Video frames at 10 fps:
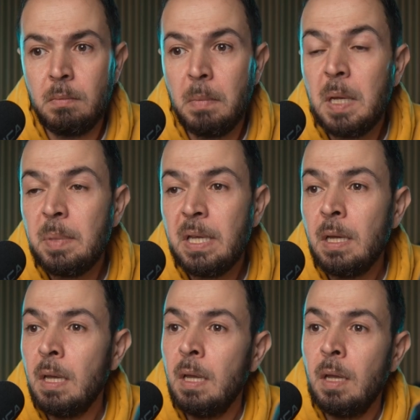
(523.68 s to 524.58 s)

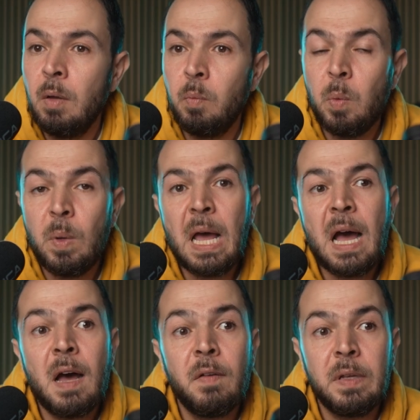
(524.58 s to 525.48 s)
maybe we will
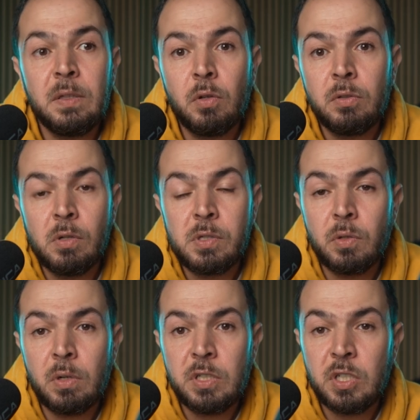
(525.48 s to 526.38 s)
have internal
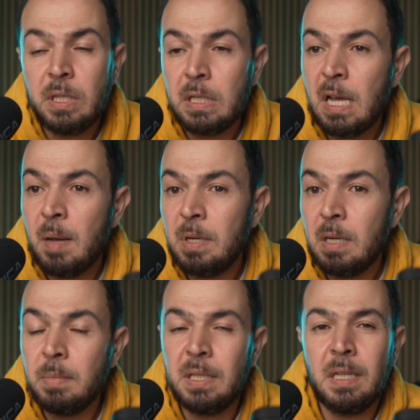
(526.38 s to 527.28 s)
storage in the
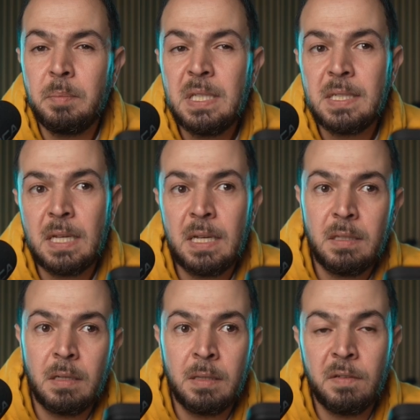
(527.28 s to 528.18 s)
camera, but that means
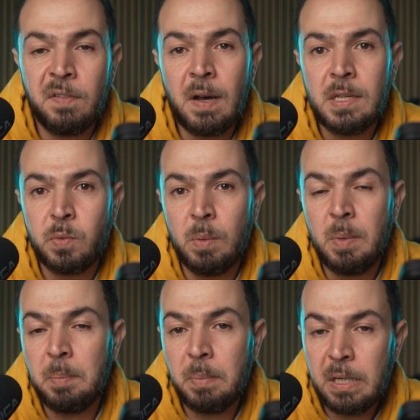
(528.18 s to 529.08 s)
that the files will
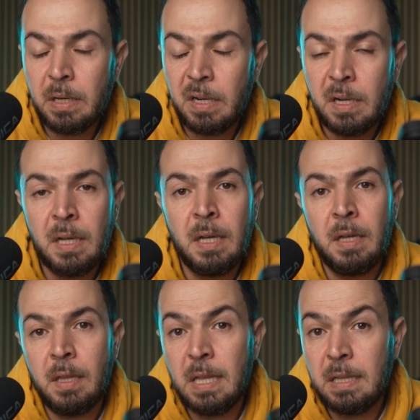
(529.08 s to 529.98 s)
be bigger
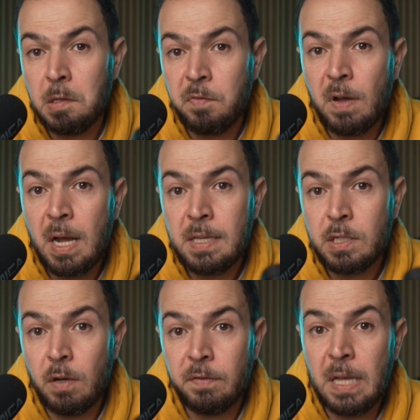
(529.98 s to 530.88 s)
than the
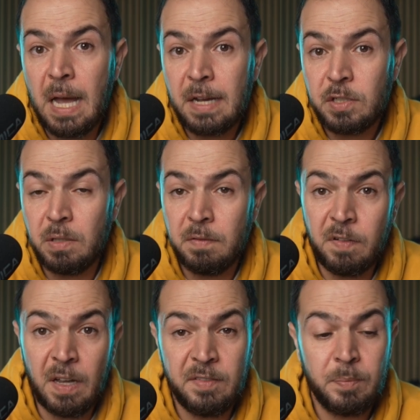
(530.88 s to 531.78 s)
files of the Action
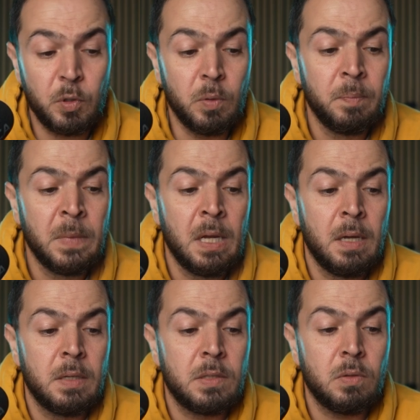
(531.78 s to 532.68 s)
5 Pro.
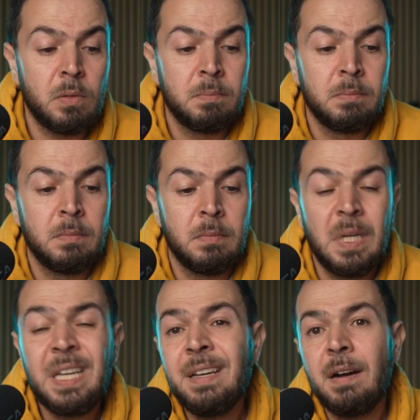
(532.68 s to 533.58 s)
So
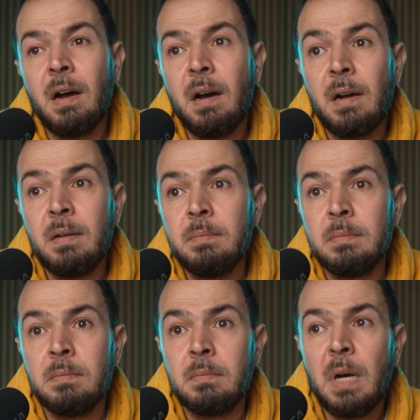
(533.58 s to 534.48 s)
here are
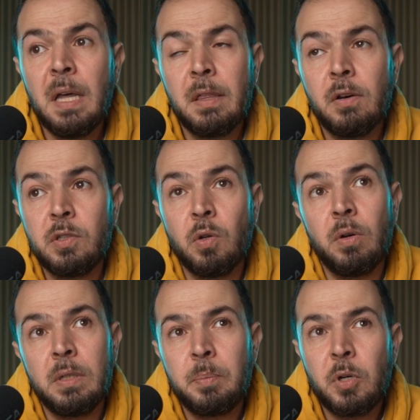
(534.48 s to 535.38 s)
my thoughts,
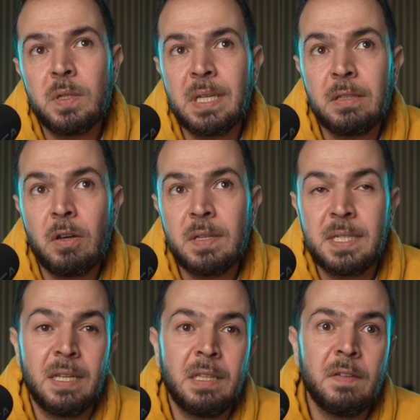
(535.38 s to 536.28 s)
or the pros and
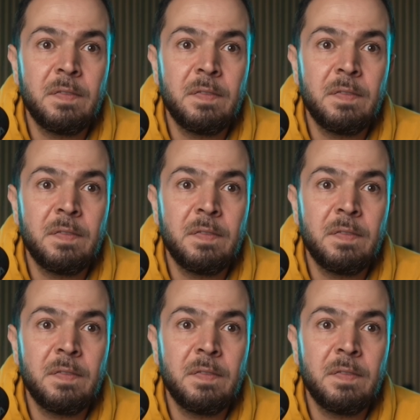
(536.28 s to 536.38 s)
cons that I